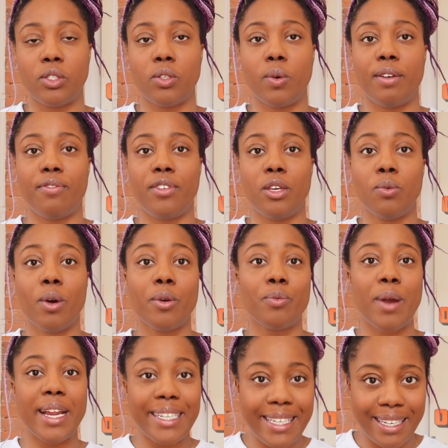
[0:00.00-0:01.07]
So if you are
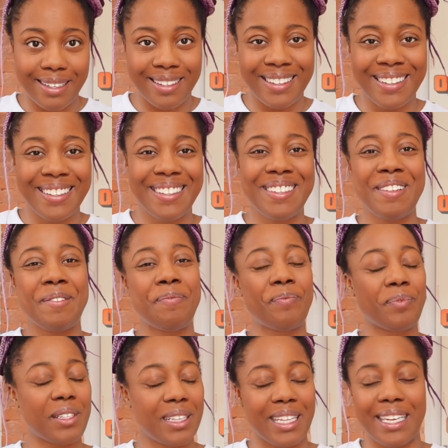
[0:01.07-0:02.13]
ready,
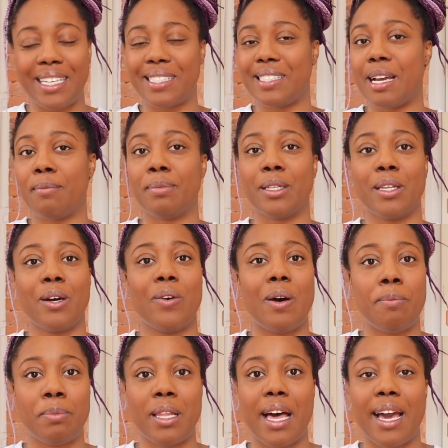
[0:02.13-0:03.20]
link is down below,
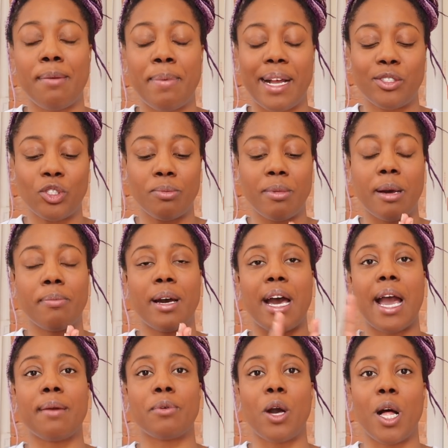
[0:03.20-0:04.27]
apply,
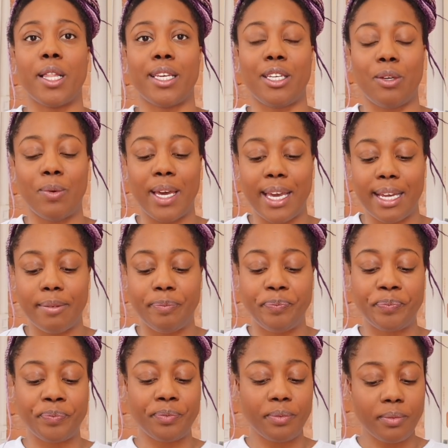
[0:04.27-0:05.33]
Pachamama, I'm calling you in.
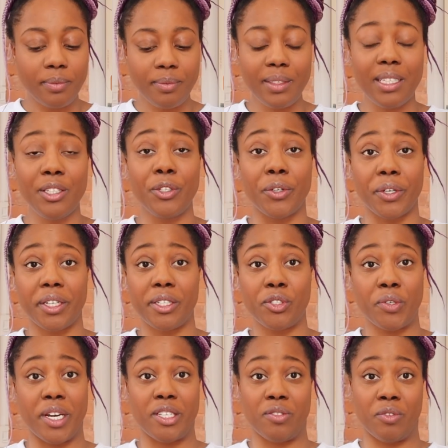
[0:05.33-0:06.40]
You're gonna
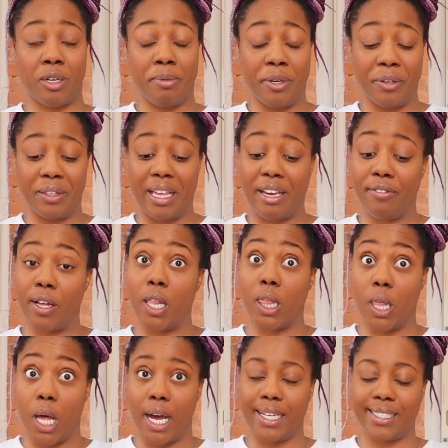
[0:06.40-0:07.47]
transform your life a
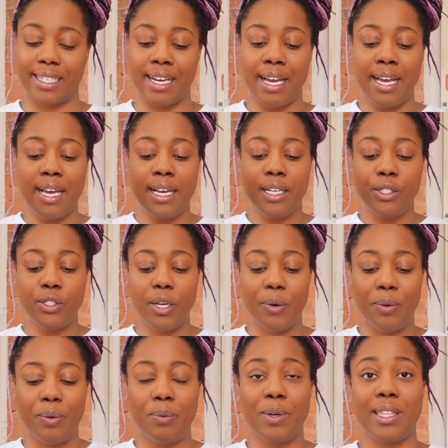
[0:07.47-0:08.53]
lot.
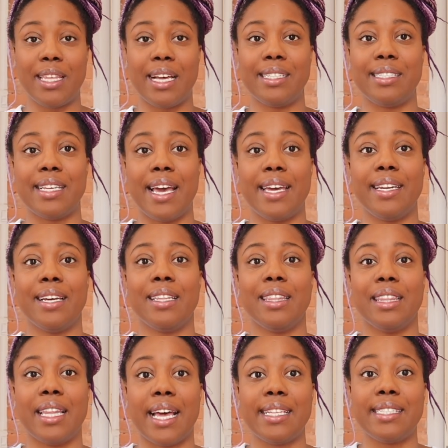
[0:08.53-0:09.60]
So with that said,
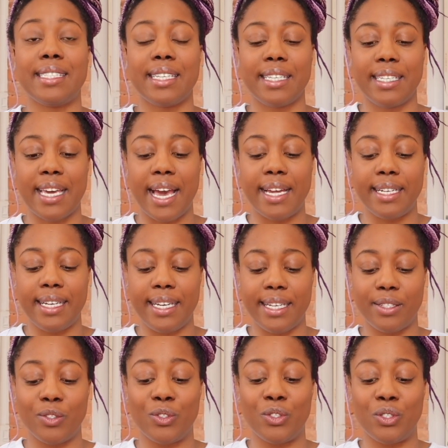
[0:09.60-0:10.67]
let's get
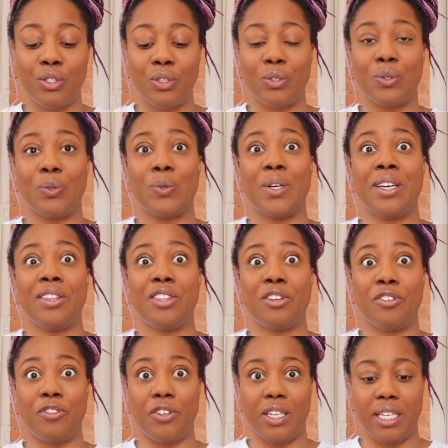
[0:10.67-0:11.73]
into
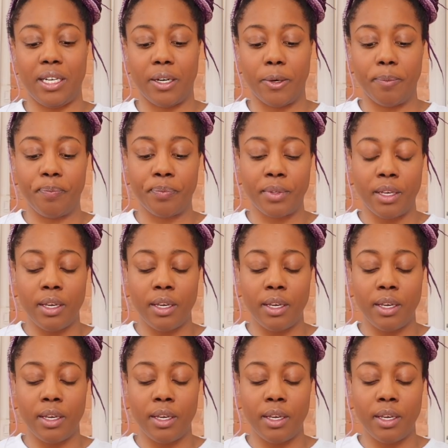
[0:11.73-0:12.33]
the video.